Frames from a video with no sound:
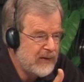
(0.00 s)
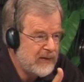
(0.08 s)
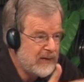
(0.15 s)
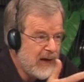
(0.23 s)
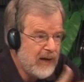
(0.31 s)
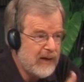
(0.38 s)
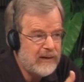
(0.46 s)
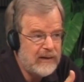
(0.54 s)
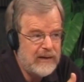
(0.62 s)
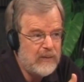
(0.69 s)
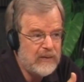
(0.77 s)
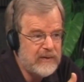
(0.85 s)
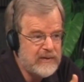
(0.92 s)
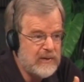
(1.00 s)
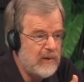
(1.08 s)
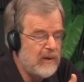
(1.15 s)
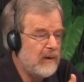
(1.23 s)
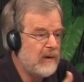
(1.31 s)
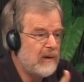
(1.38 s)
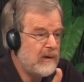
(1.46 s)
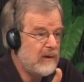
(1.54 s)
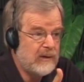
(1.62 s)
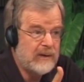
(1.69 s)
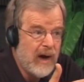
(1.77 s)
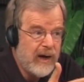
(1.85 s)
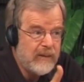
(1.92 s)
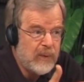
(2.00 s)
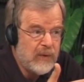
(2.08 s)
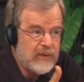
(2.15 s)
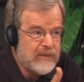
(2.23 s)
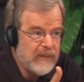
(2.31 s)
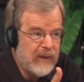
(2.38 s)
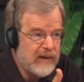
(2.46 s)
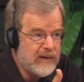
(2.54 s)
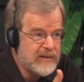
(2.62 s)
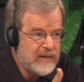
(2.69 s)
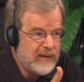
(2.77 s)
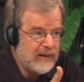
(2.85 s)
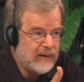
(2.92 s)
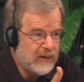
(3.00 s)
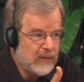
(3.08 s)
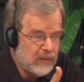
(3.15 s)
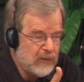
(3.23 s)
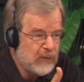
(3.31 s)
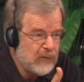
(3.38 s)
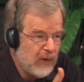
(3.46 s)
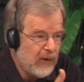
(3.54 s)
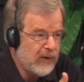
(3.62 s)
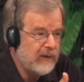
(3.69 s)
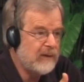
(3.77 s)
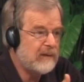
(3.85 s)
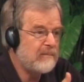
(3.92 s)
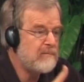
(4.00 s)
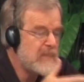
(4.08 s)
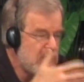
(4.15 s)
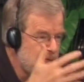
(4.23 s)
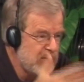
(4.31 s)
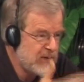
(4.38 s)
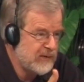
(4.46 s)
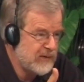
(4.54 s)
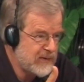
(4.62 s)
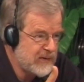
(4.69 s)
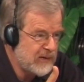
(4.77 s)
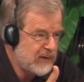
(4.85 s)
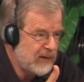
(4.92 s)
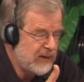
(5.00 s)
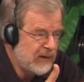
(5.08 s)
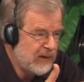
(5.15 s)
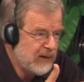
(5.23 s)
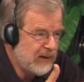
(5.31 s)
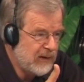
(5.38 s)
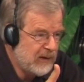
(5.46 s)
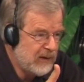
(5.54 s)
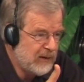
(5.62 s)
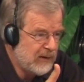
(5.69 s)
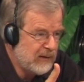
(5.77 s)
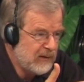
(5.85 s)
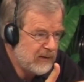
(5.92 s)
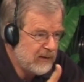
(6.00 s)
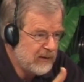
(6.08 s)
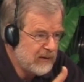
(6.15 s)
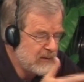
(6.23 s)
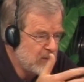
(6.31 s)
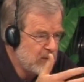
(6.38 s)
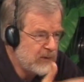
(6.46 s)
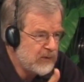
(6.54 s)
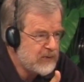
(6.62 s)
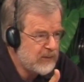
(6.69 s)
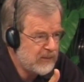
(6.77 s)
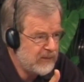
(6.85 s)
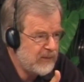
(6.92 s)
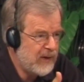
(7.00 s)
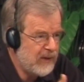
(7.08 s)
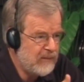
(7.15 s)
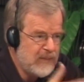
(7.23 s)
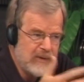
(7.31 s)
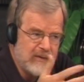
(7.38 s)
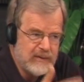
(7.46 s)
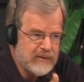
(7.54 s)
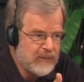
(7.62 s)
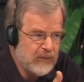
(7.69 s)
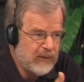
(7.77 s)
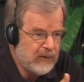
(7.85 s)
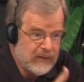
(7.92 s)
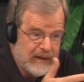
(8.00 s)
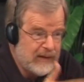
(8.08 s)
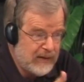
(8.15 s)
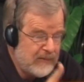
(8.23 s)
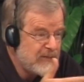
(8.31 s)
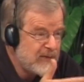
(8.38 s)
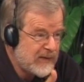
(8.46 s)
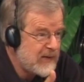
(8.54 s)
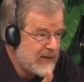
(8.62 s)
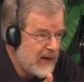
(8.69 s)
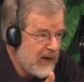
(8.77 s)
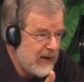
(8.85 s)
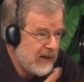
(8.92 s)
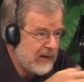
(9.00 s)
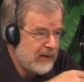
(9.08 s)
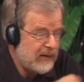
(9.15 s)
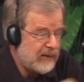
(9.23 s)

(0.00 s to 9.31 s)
Yet he was Guidepost magazine. You're talking millions. The readership of that, millions per year, even today.